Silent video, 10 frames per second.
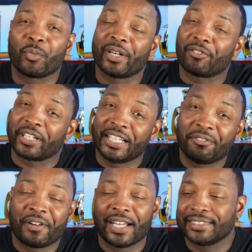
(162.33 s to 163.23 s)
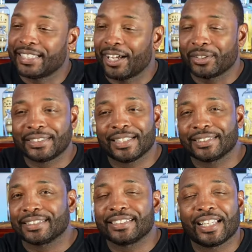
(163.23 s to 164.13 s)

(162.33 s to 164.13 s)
Whenever he finds out, he says